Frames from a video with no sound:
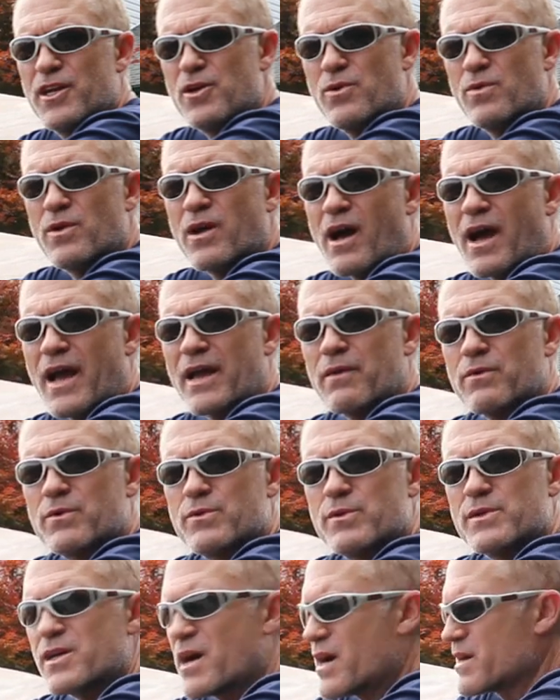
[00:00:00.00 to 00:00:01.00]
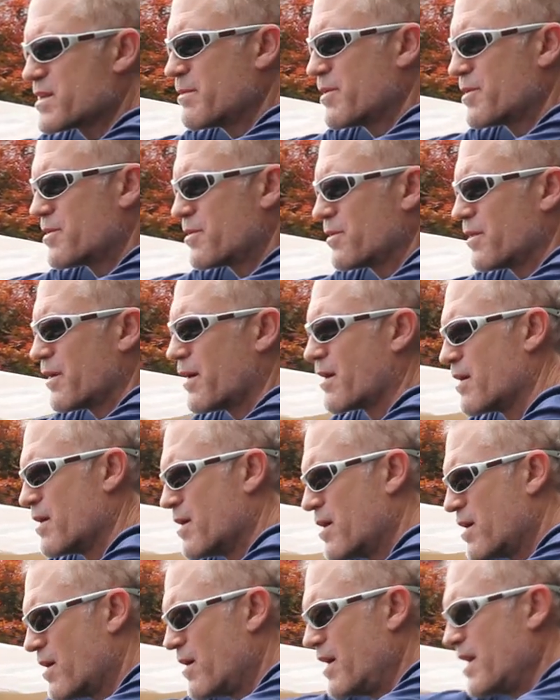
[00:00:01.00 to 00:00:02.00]
canoe guide, which we talked about
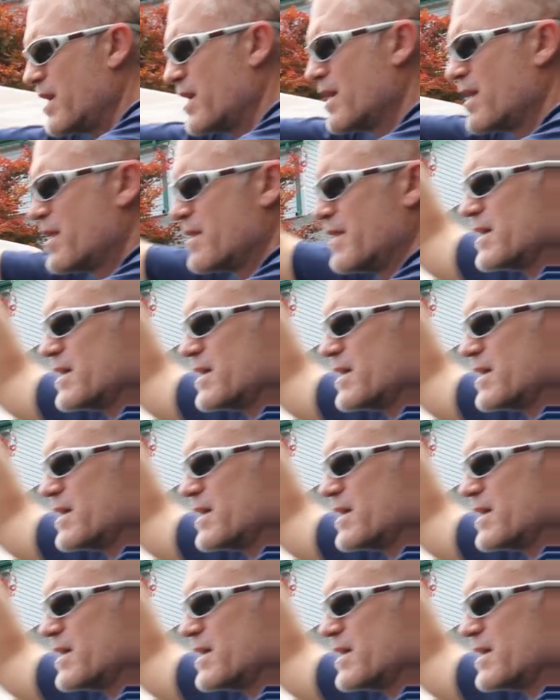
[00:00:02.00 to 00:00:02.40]
earlier, all right?